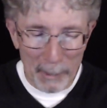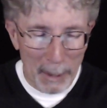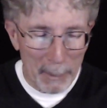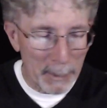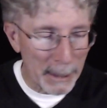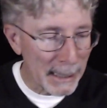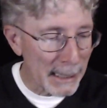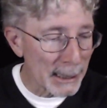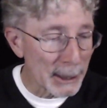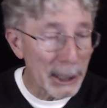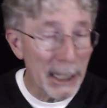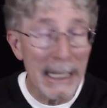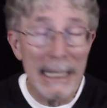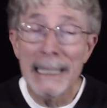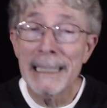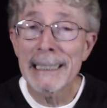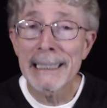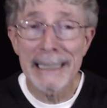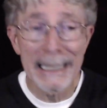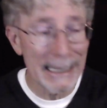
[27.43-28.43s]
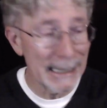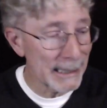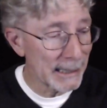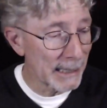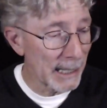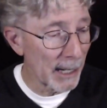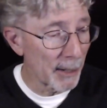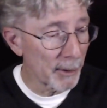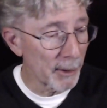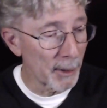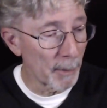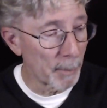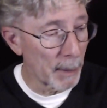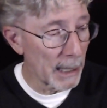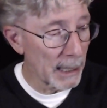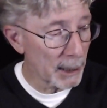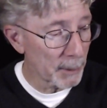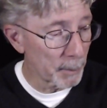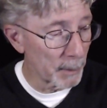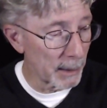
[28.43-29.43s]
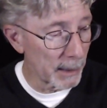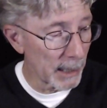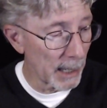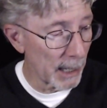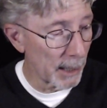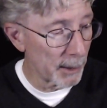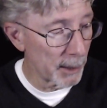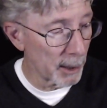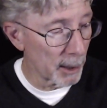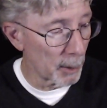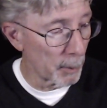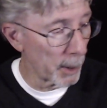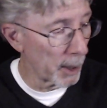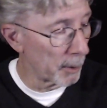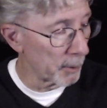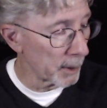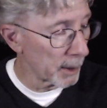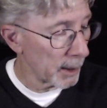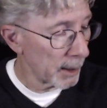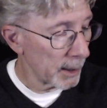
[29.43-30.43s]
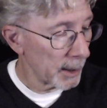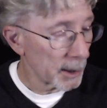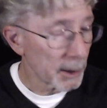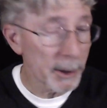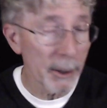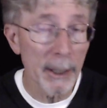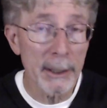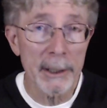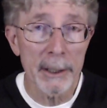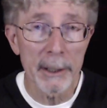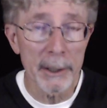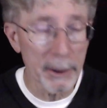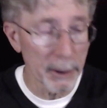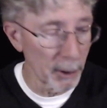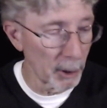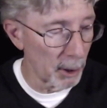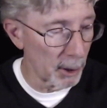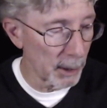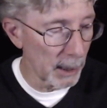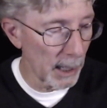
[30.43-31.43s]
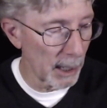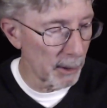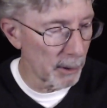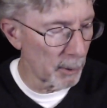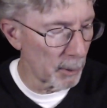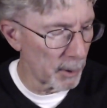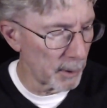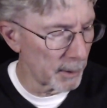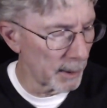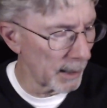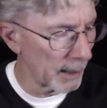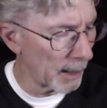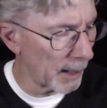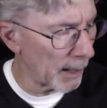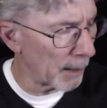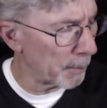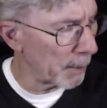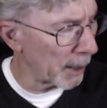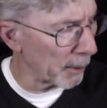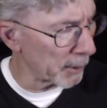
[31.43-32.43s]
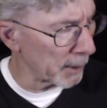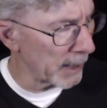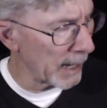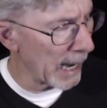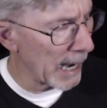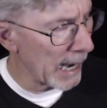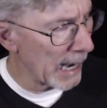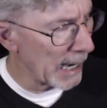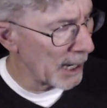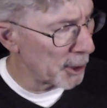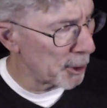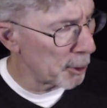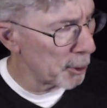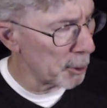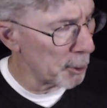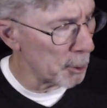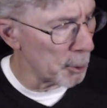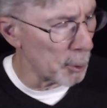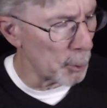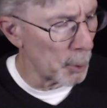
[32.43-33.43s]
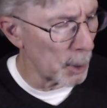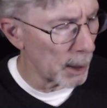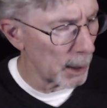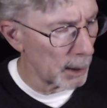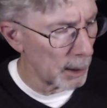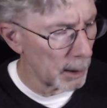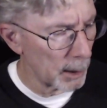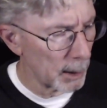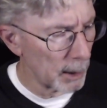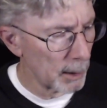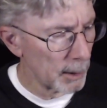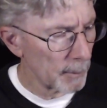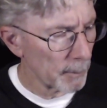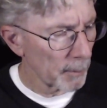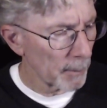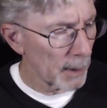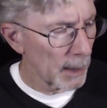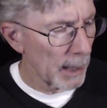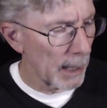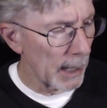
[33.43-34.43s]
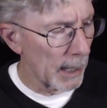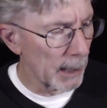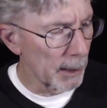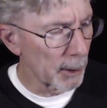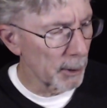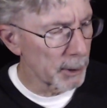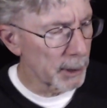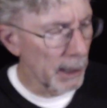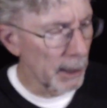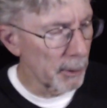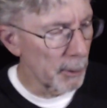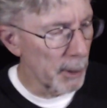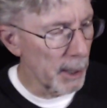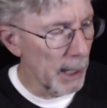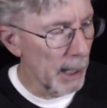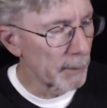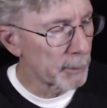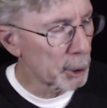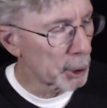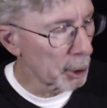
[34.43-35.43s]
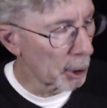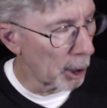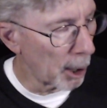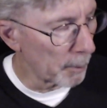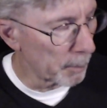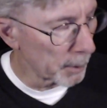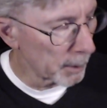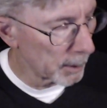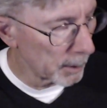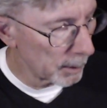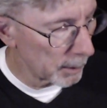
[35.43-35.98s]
Because he sings down in the basement down here around, starts the song down around about an A2 and goes down to the F sharp